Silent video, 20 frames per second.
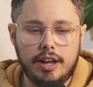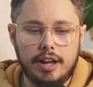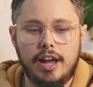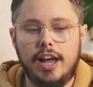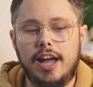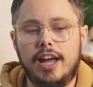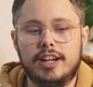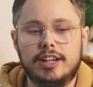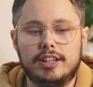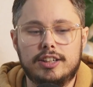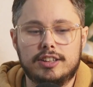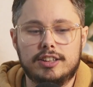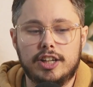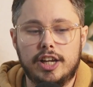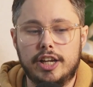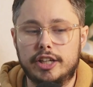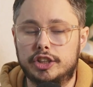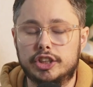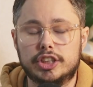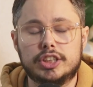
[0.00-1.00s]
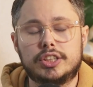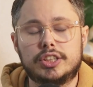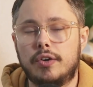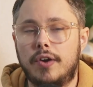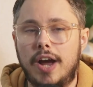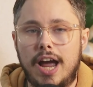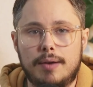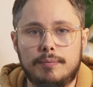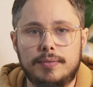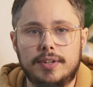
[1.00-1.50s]
And it just so
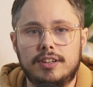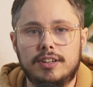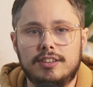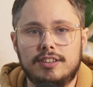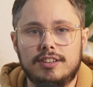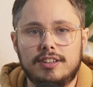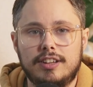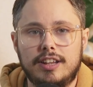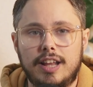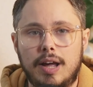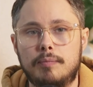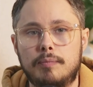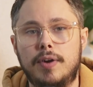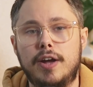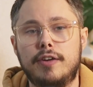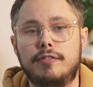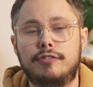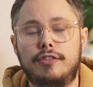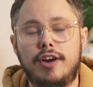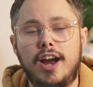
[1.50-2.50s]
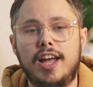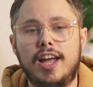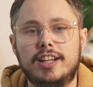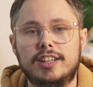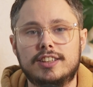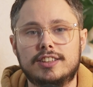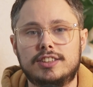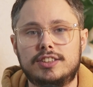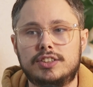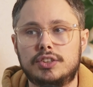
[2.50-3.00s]
happened that my
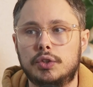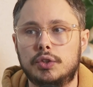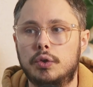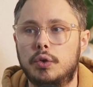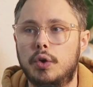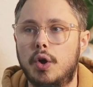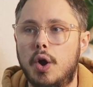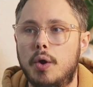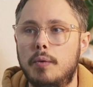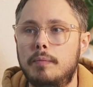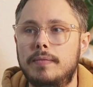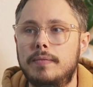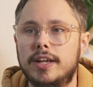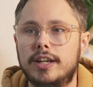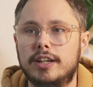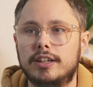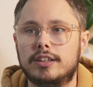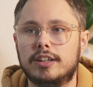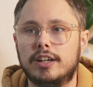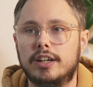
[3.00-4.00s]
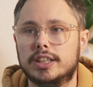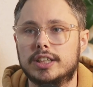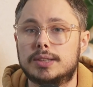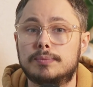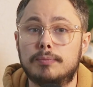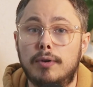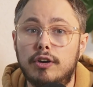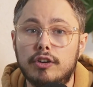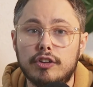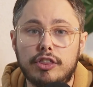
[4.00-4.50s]
friends who opened a
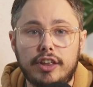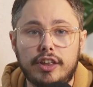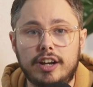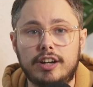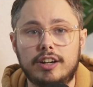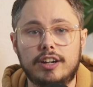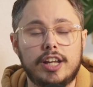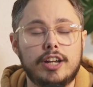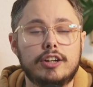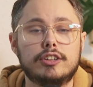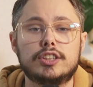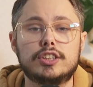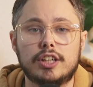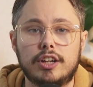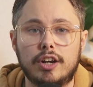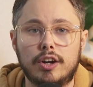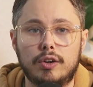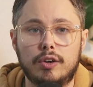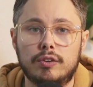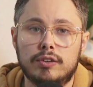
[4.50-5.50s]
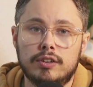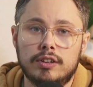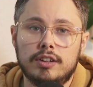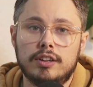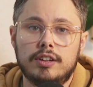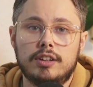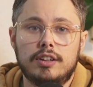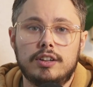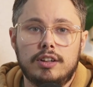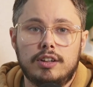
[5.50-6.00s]
small theater years ago
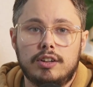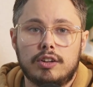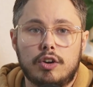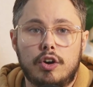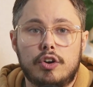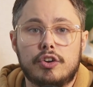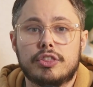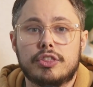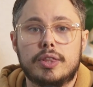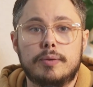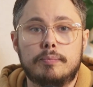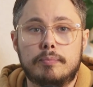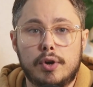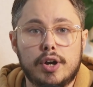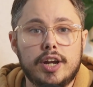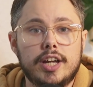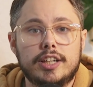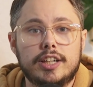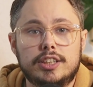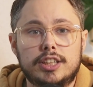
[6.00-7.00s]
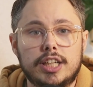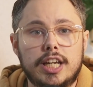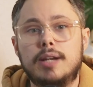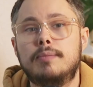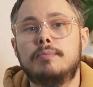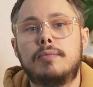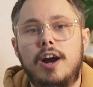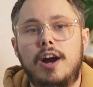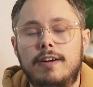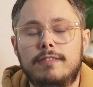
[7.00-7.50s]
called The Bridge
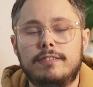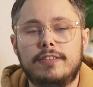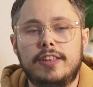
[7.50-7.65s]
Improv